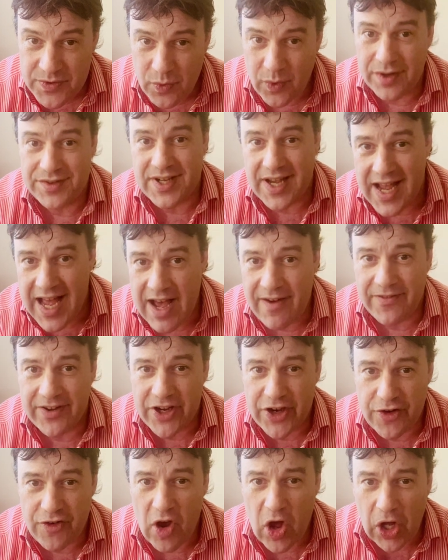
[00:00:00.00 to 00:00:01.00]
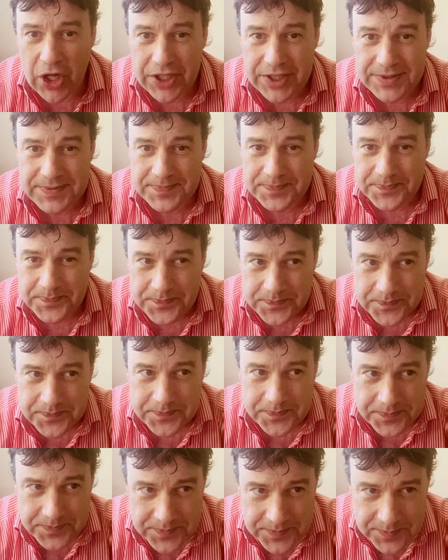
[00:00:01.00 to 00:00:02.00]
was I having her on?
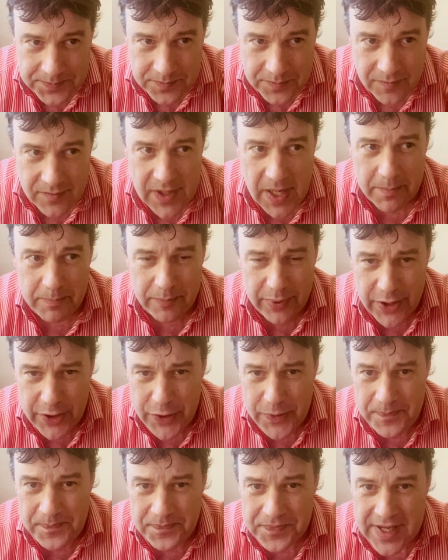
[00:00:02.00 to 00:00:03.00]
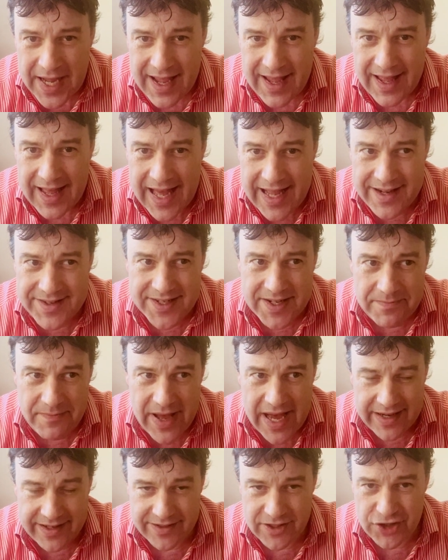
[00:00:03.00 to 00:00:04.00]
Bloom and his
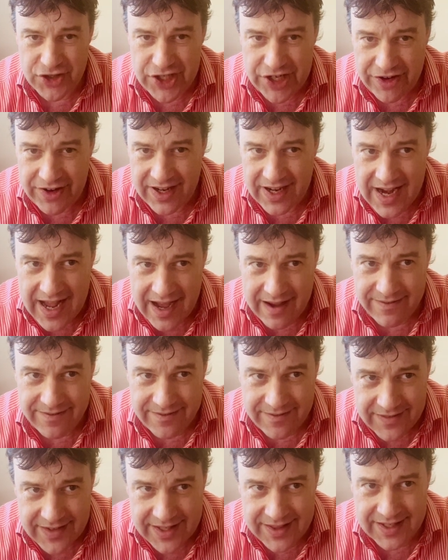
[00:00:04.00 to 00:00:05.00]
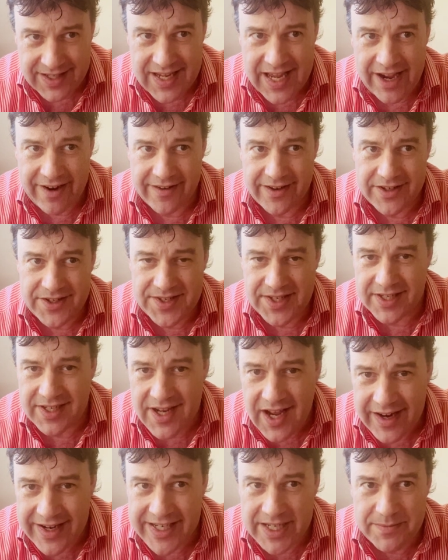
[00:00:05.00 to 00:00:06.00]
companion share a laugh in the carriage, then
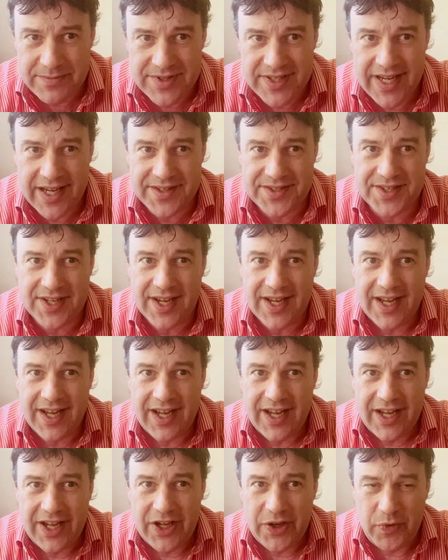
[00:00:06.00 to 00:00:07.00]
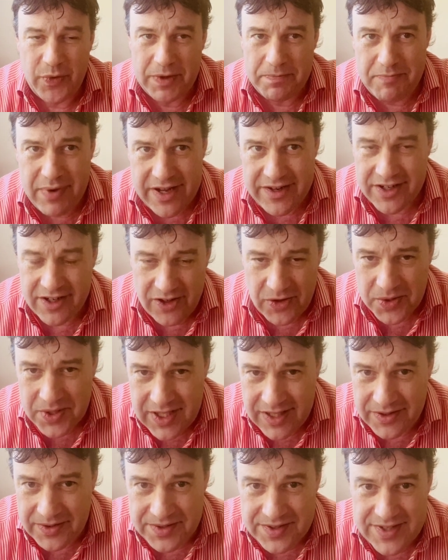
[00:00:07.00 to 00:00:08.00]
Cunningham says, we'd better look a
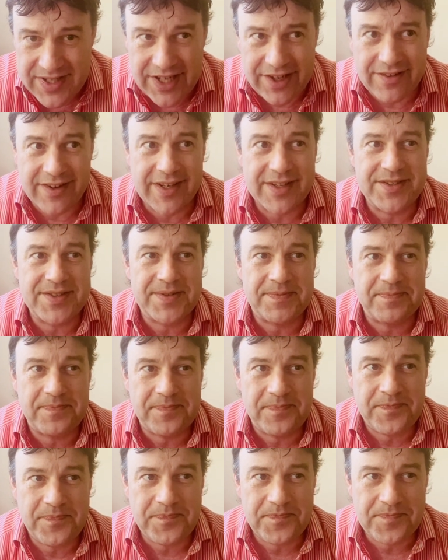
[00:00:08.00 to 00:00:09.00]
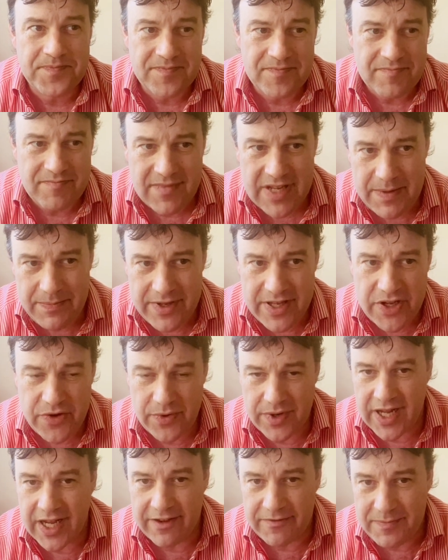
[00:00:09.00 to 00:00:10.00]
little serious. Maybe you
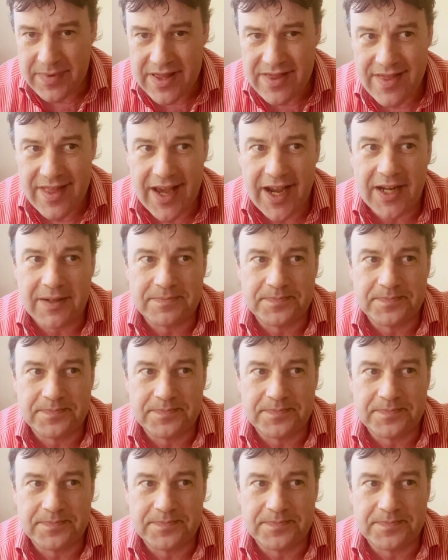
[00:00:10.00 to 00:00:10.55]
and I have been there.